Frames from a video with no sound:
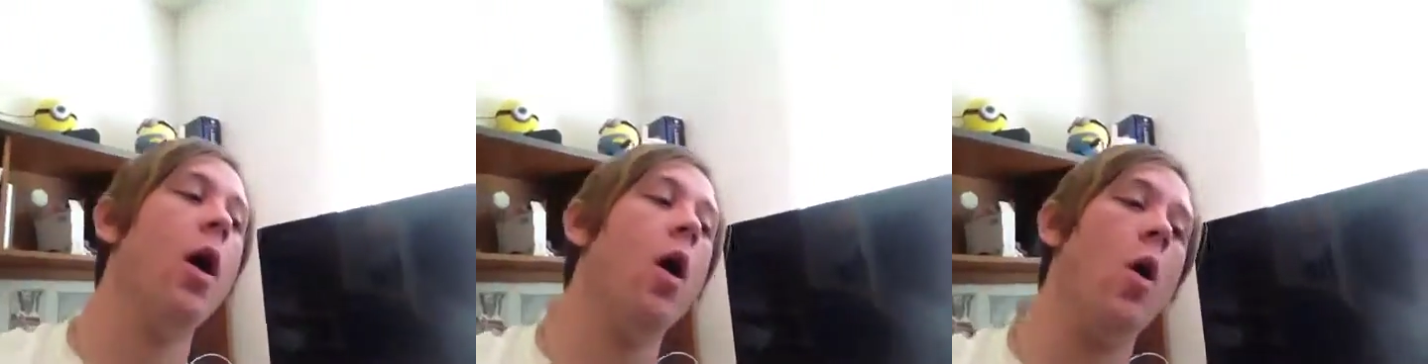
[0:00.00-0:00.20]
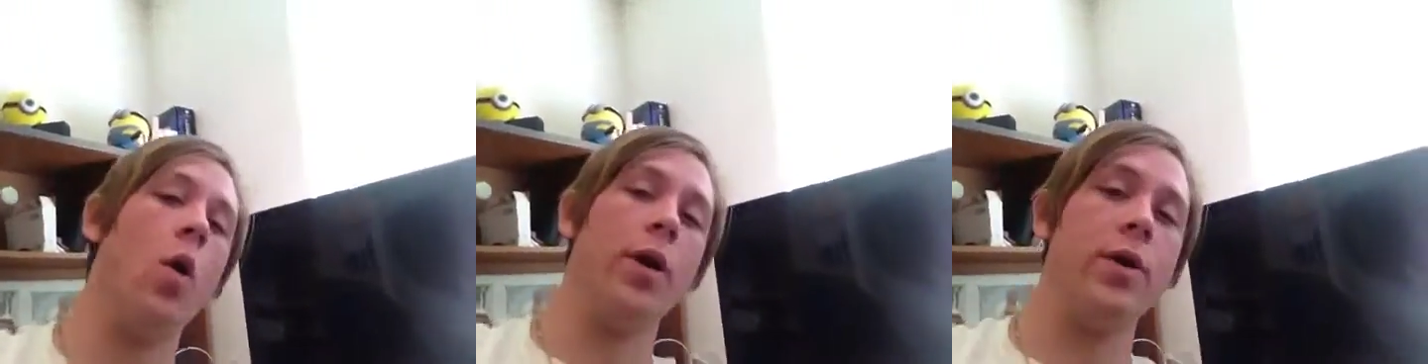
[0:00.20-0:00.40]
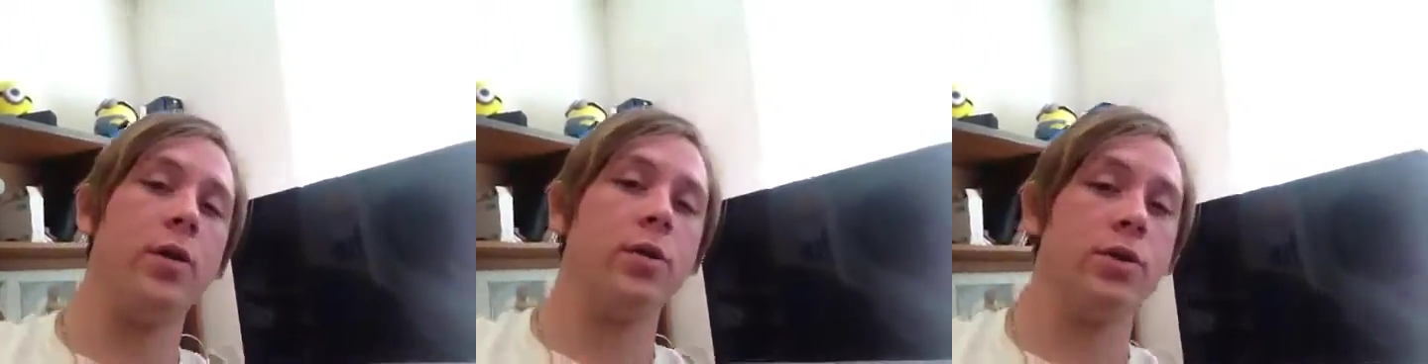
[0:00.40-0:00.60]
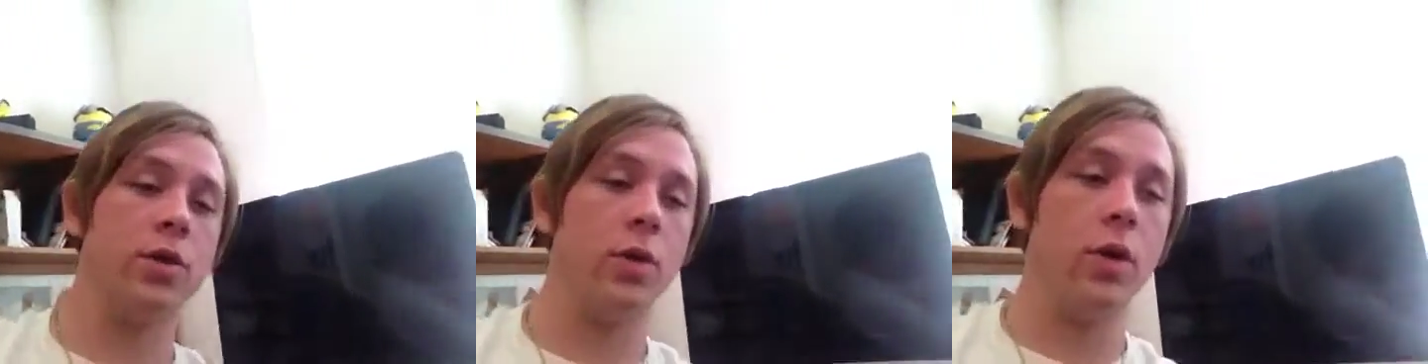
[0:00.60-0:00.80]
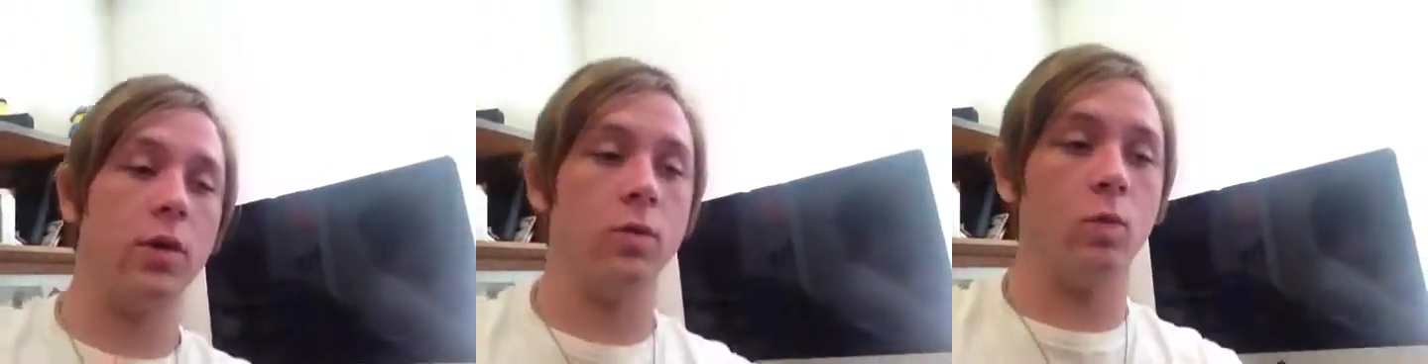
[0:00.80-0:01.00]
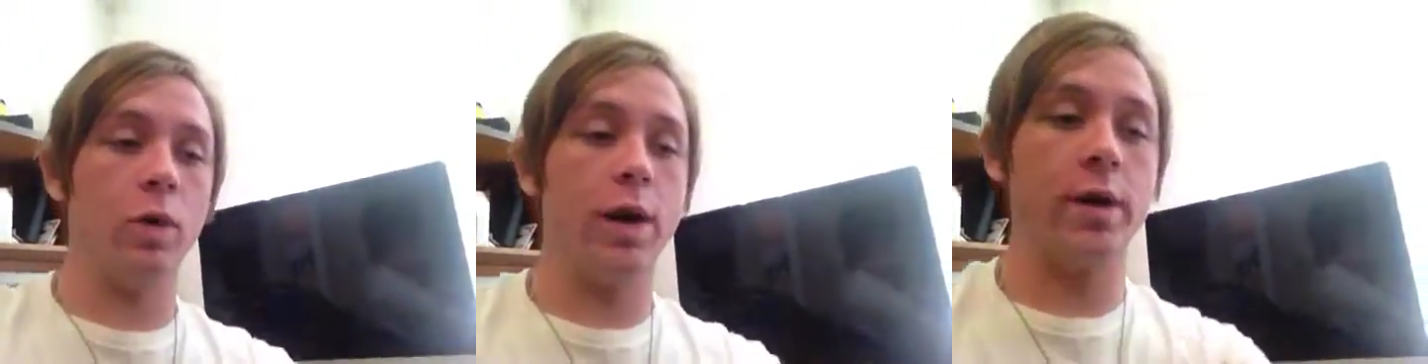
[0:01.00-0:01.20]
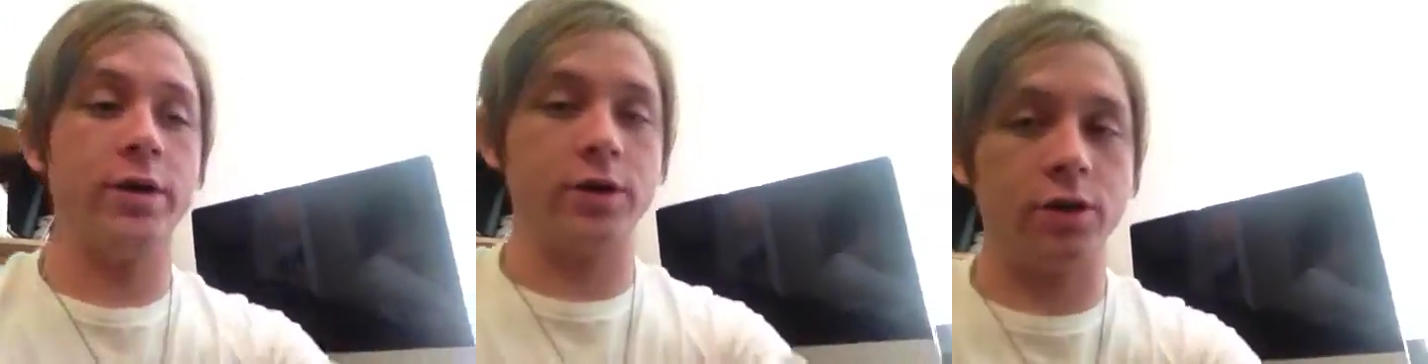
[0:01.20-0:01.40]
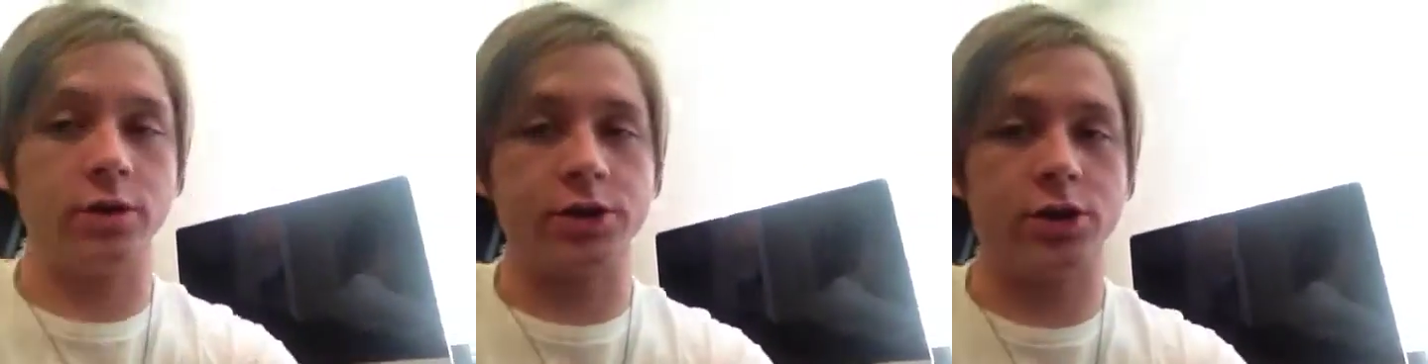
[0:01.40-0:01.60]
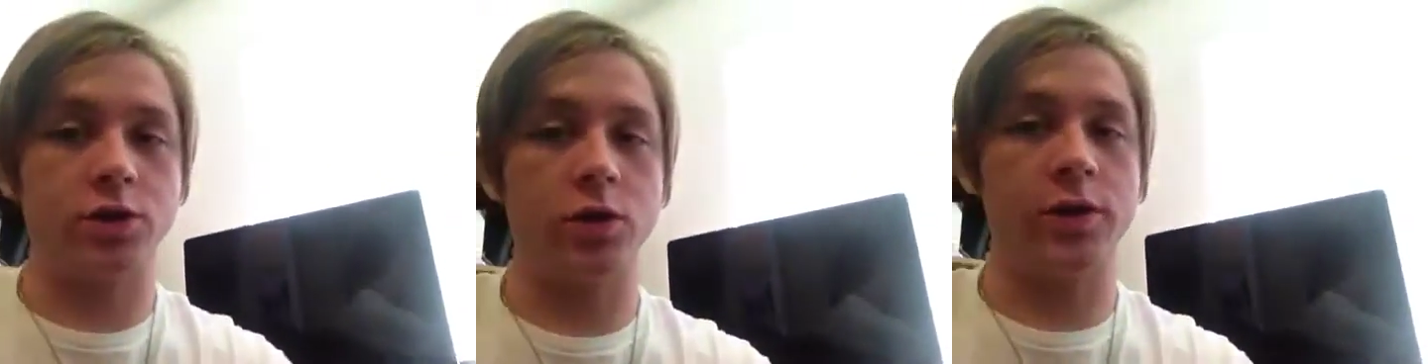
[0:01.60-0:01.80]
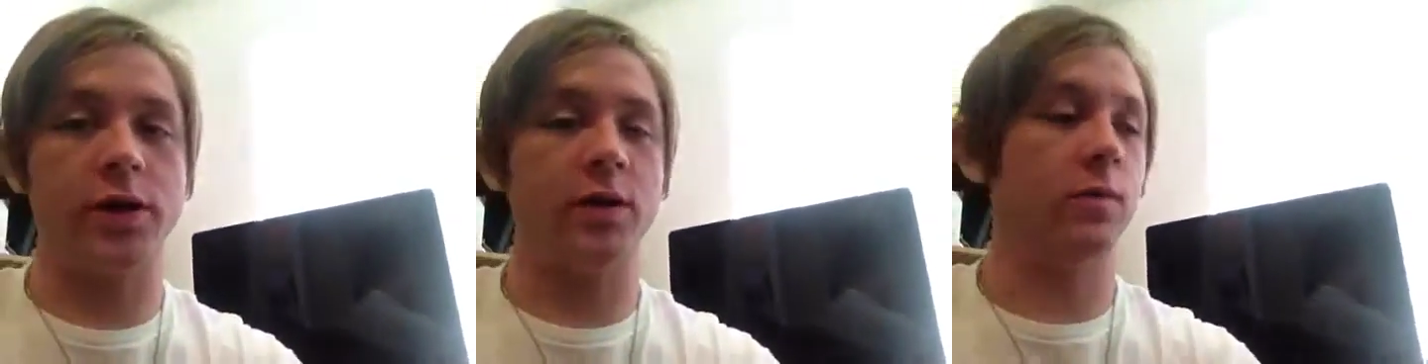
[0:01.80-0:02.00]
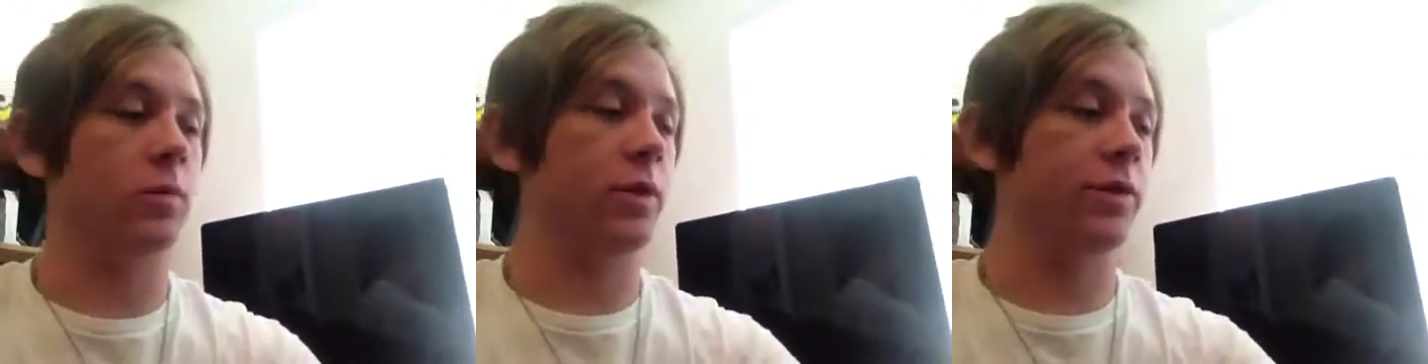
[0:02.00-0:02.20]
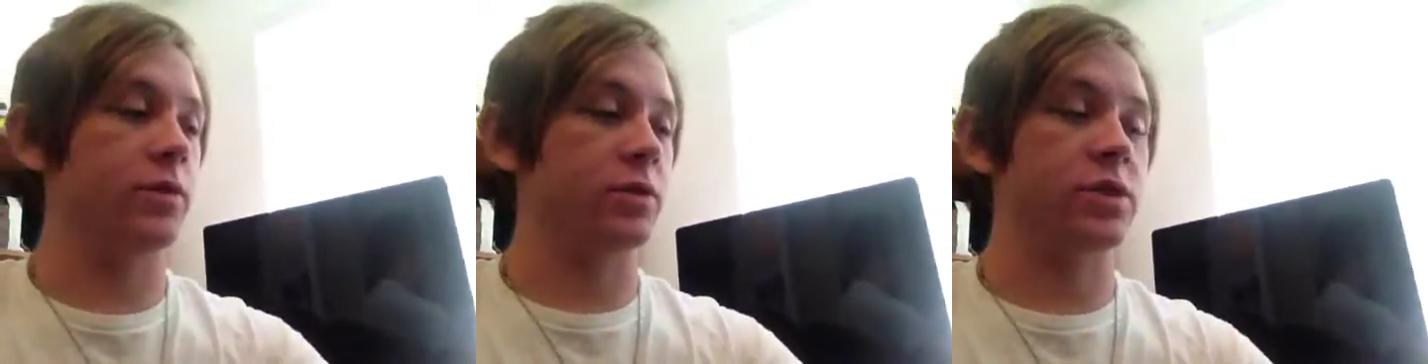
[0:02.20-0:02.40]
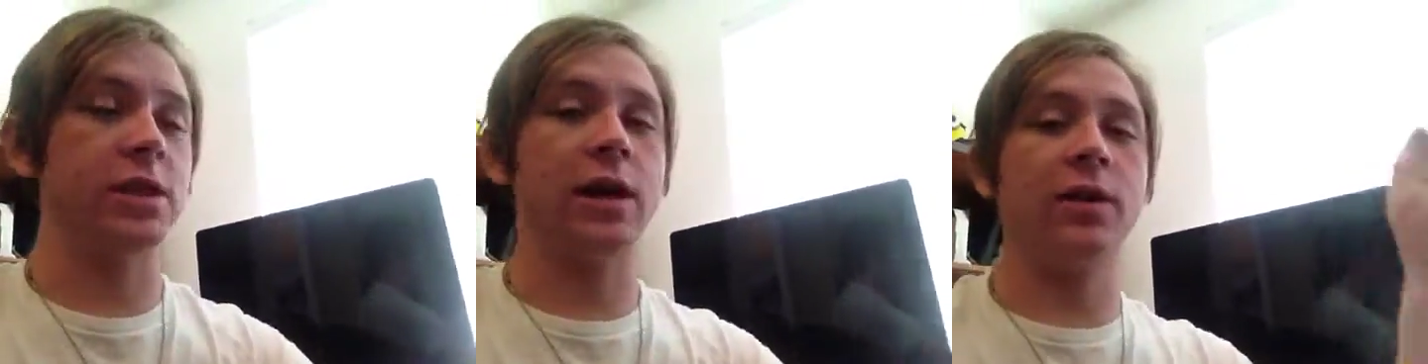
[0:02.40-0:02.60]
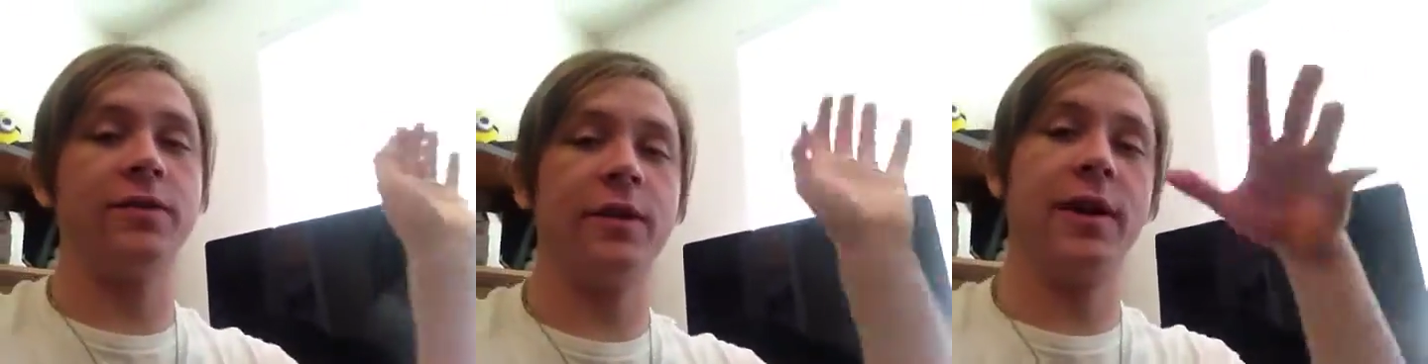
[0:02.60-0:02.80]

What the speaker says: or you could do it where you're just doing it with yourself